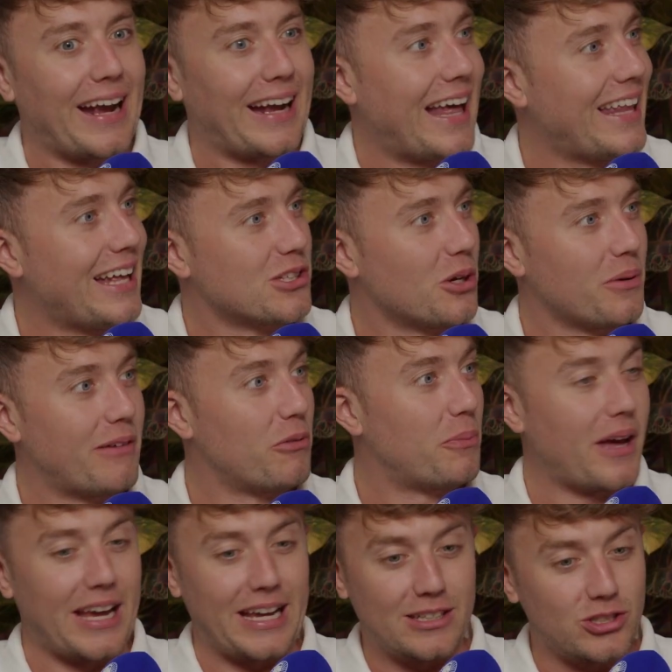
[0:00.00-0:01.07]
at that top level,
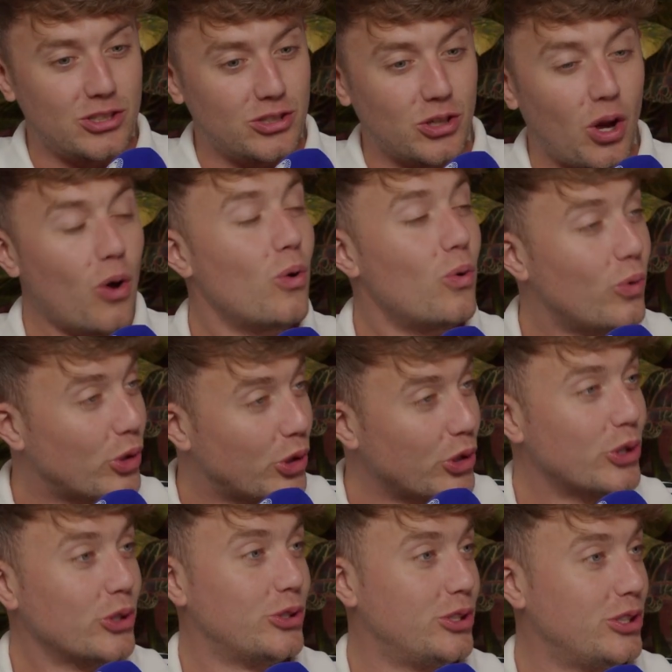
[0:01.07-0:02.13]
but he's so
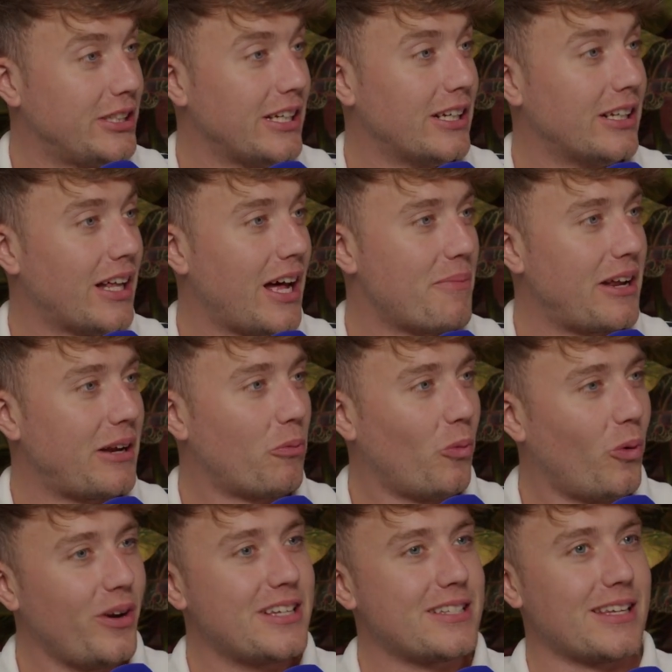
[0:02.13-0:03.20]
good still. I mean,
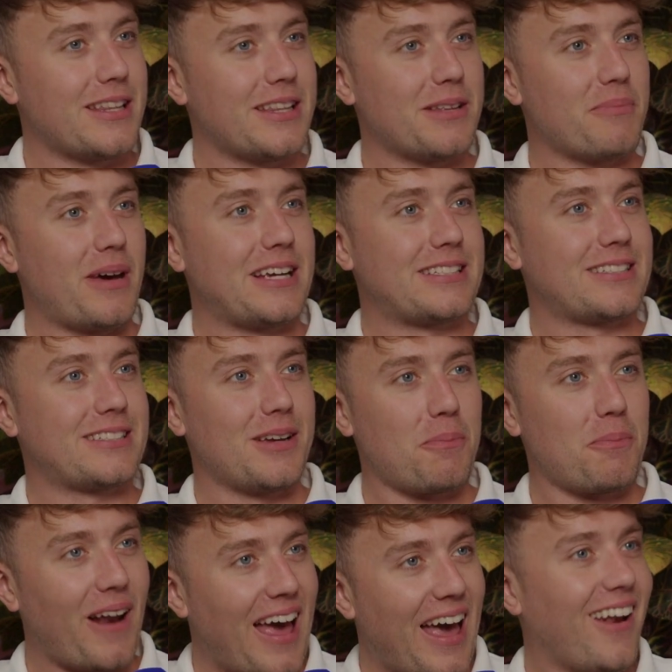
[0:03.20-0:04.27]
what is it that makes a
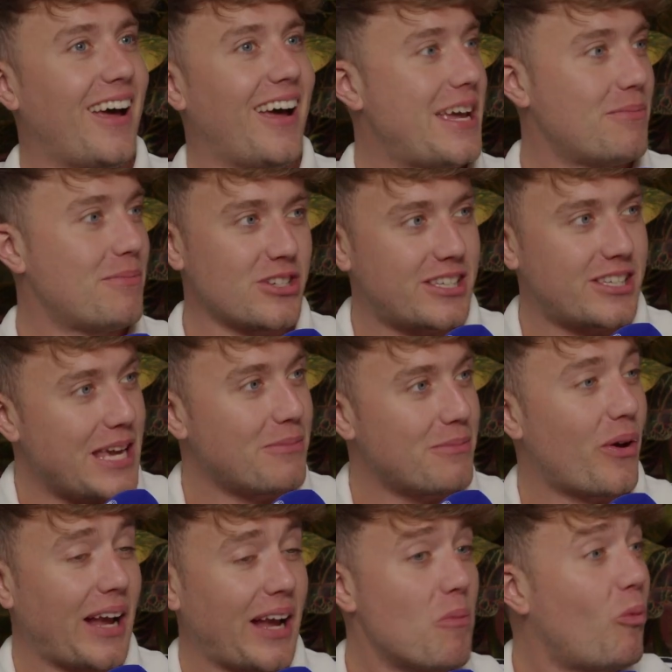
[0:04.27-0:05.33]
player like him just keep
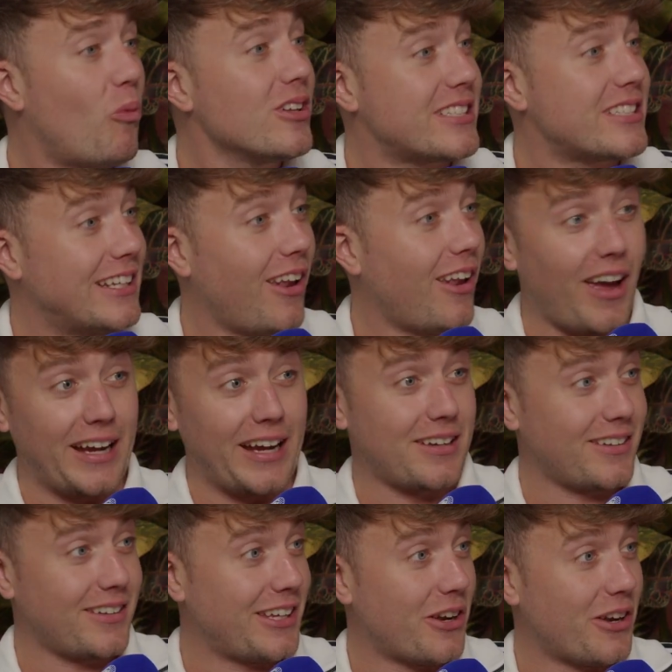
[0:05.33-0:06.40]
going? And what's he
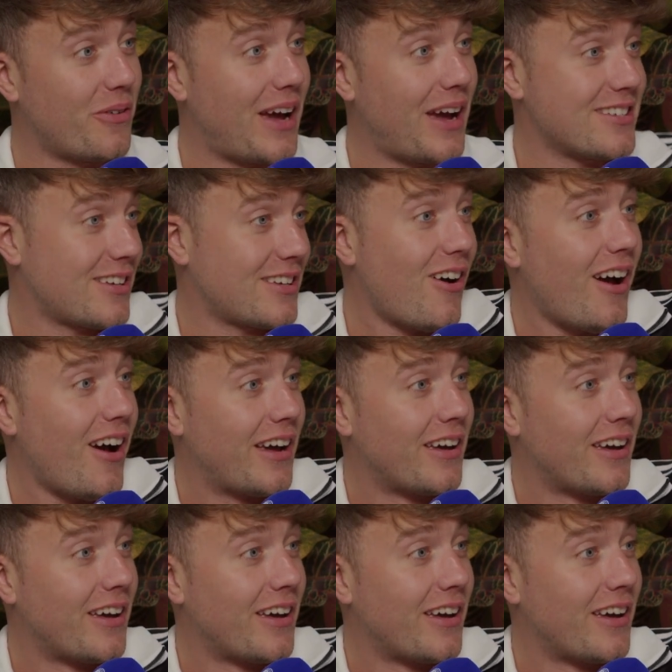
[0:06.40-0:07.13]
like, as a guy?